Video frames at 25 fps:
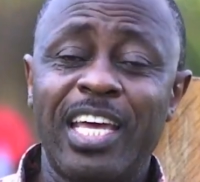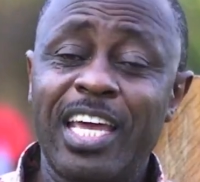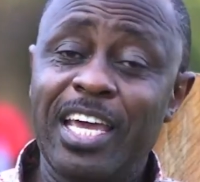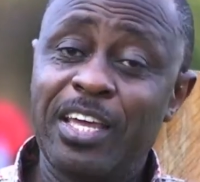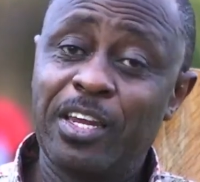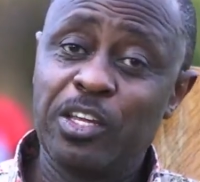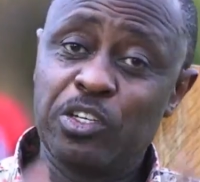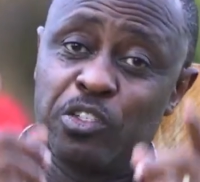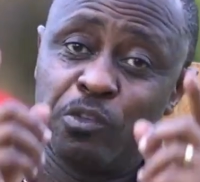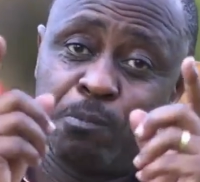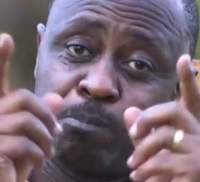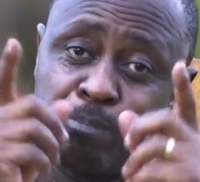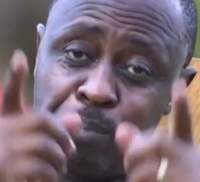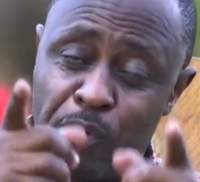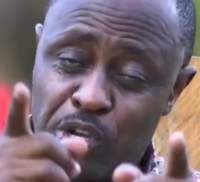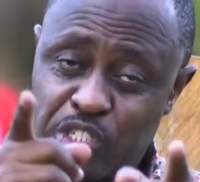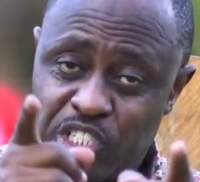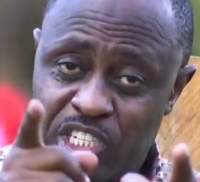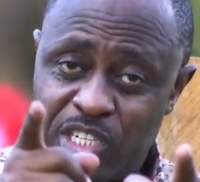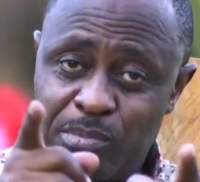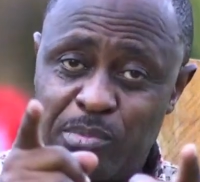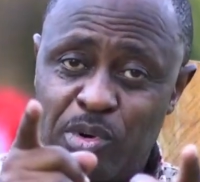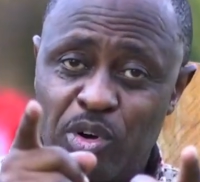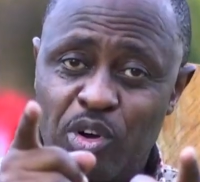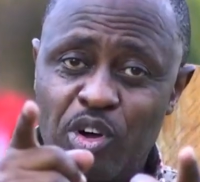It is
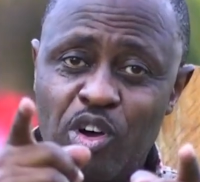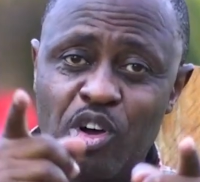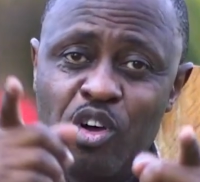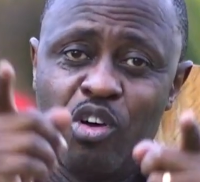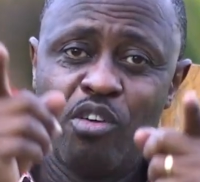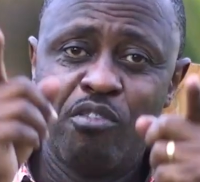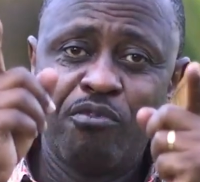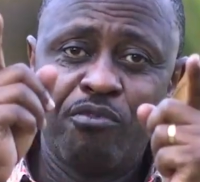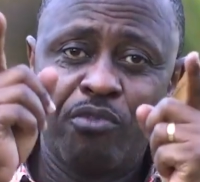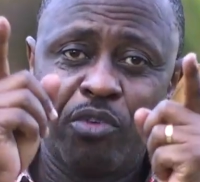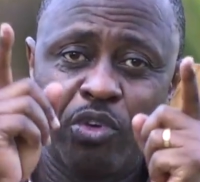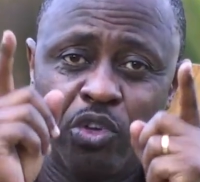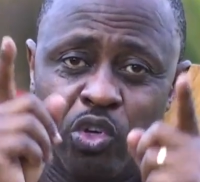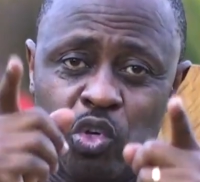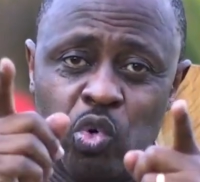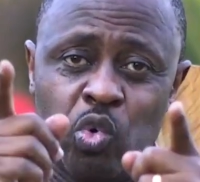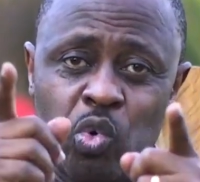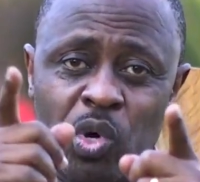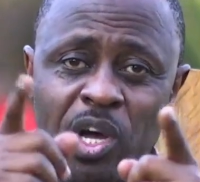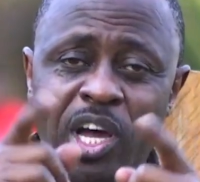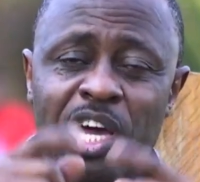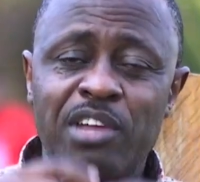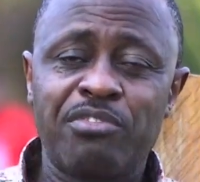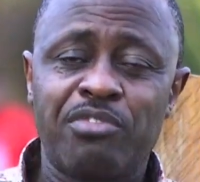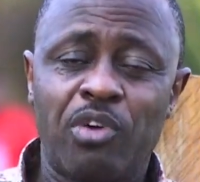possible for
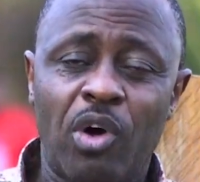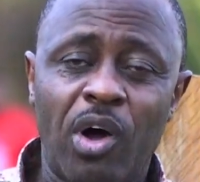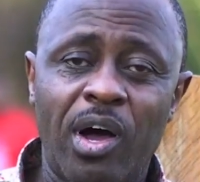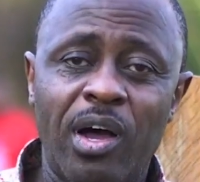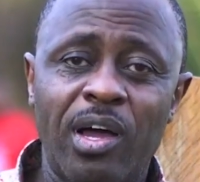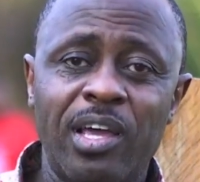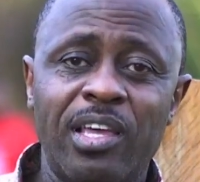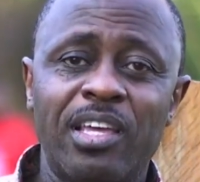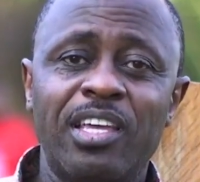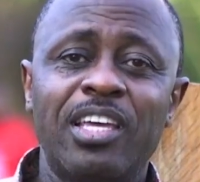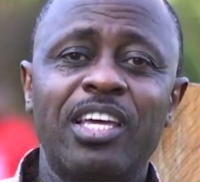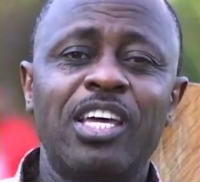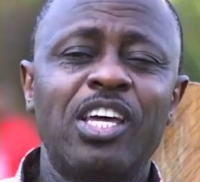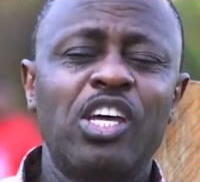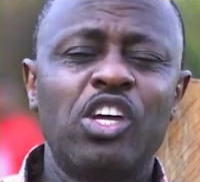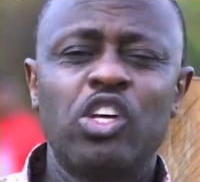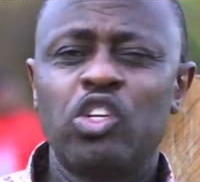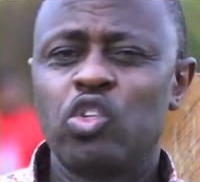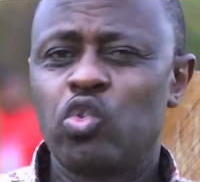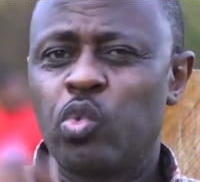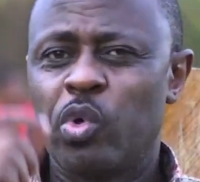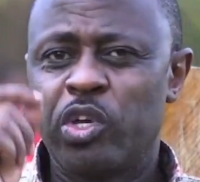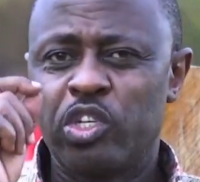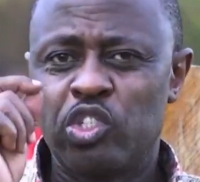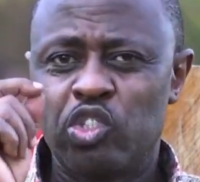you and for I
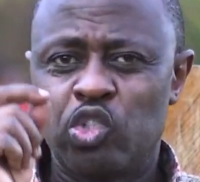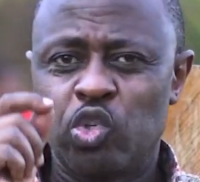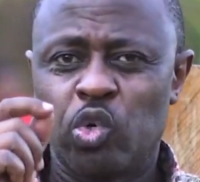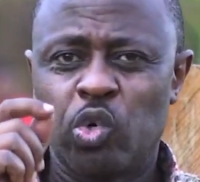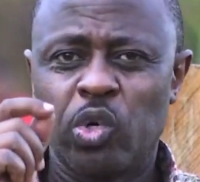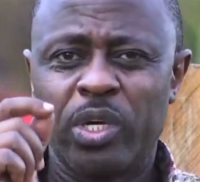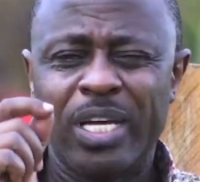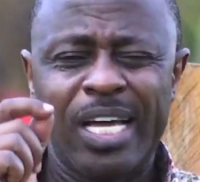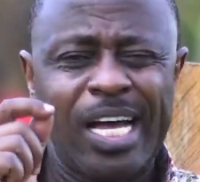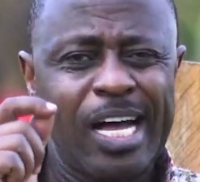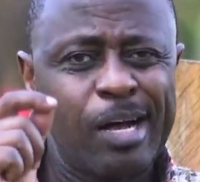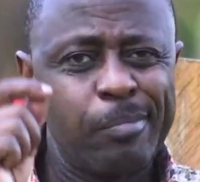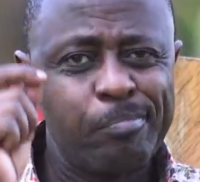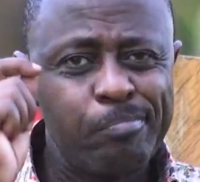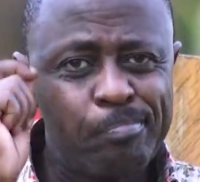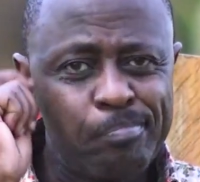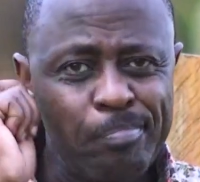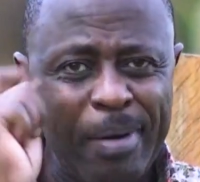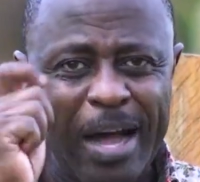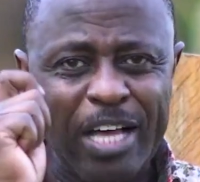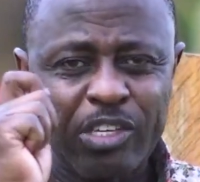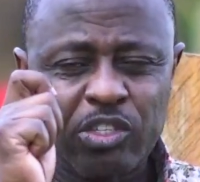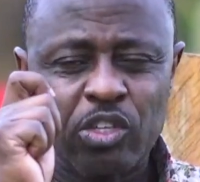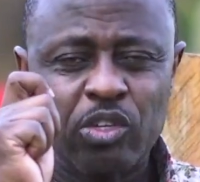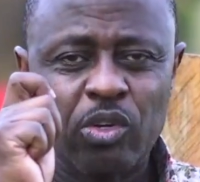to enjoy a
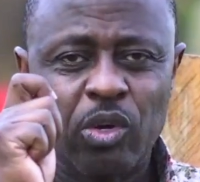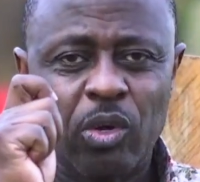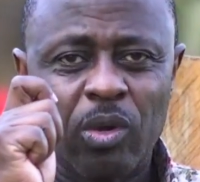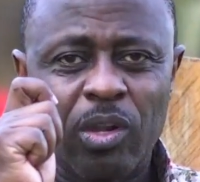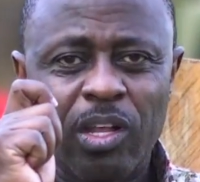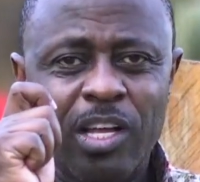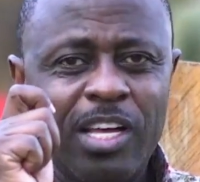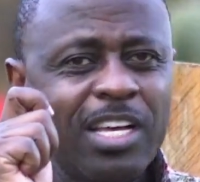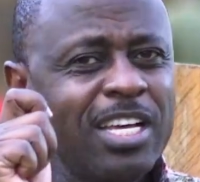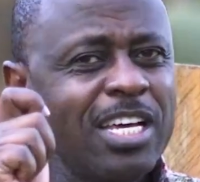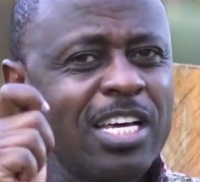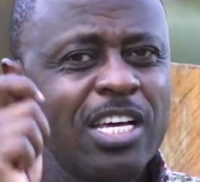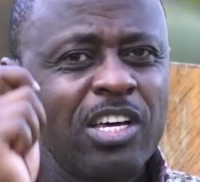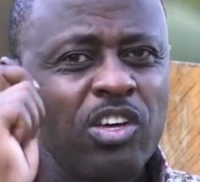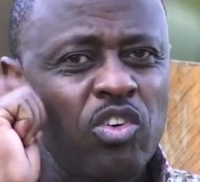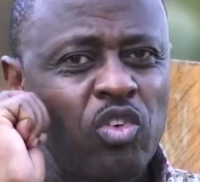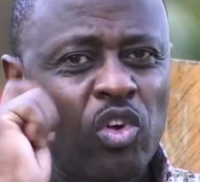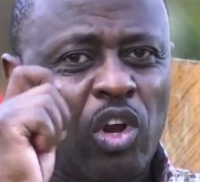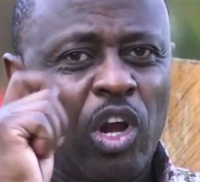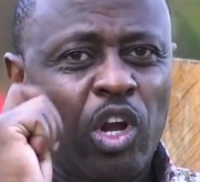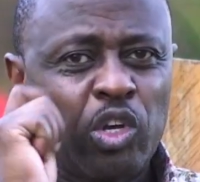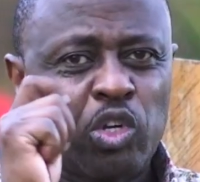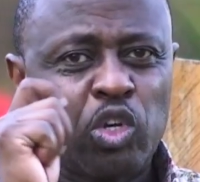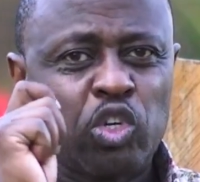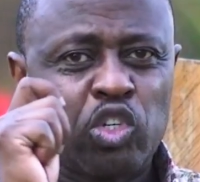personal
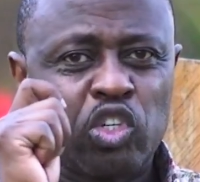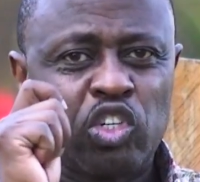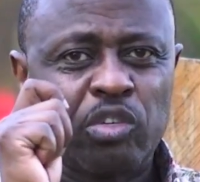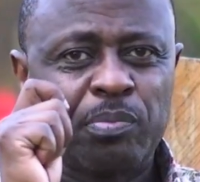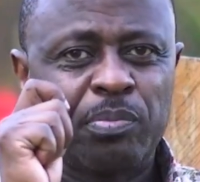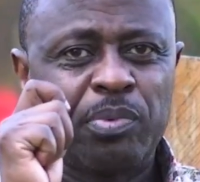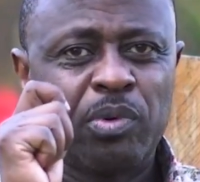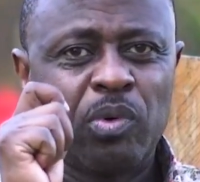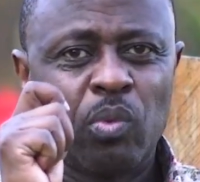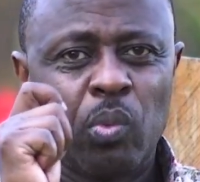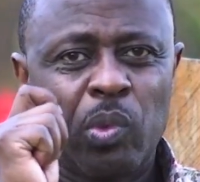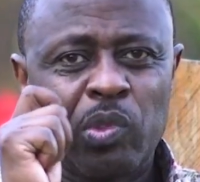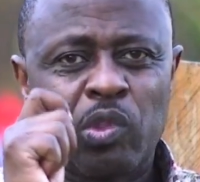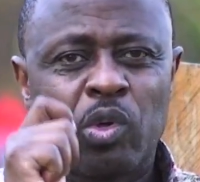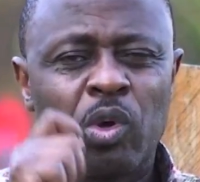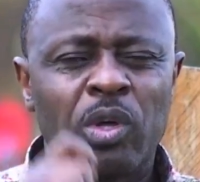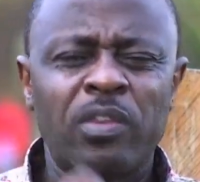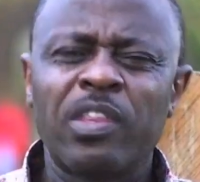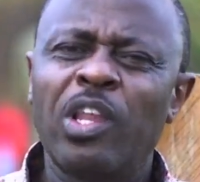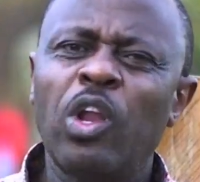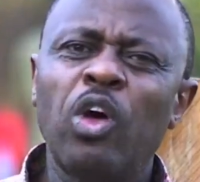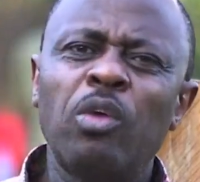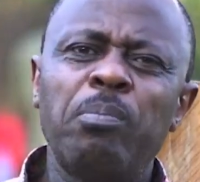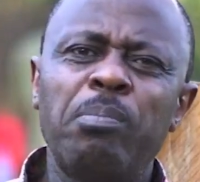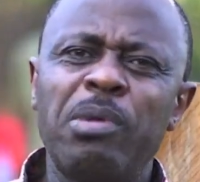relationship with
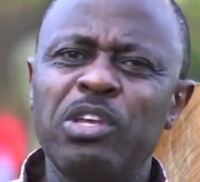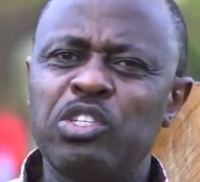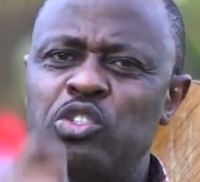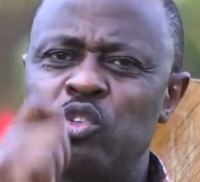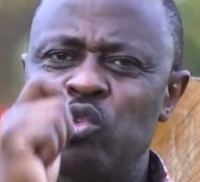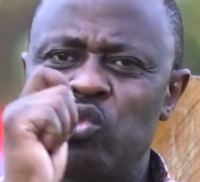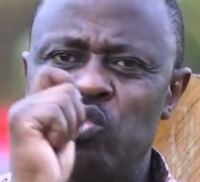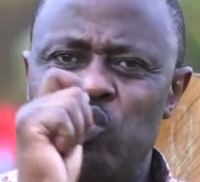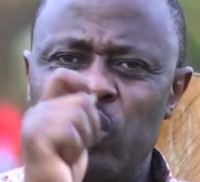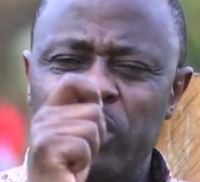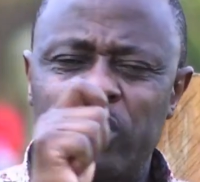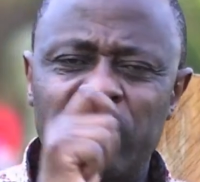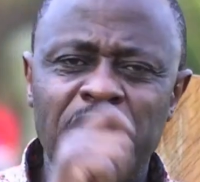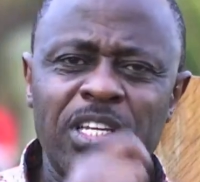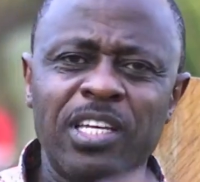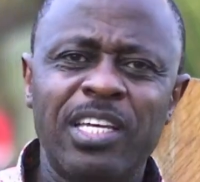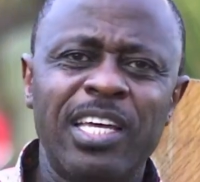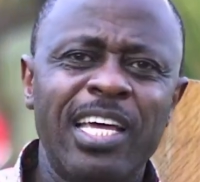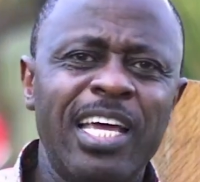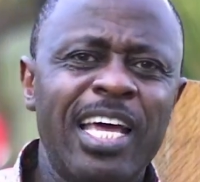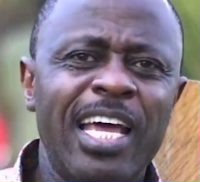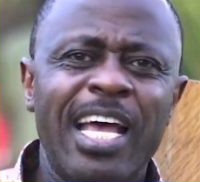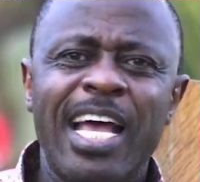God. The Lord bless you richly.